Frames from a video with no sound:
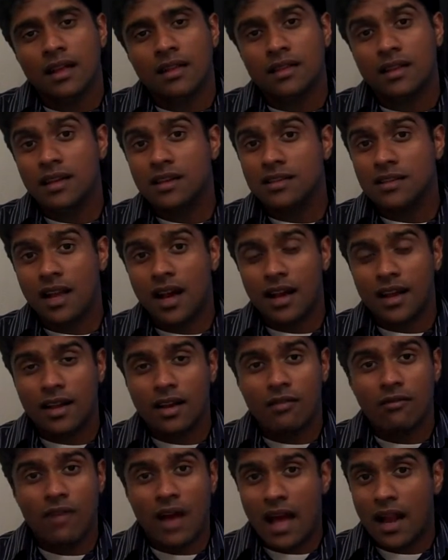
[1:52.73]
Things
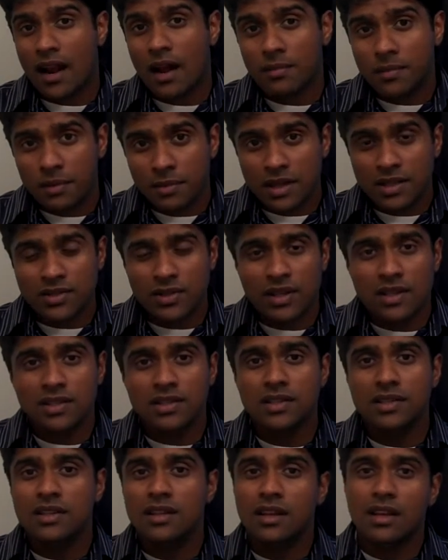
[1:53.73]
like WAN
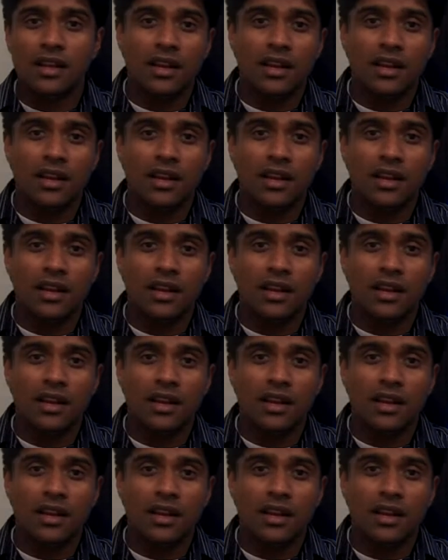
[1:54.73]
optimization,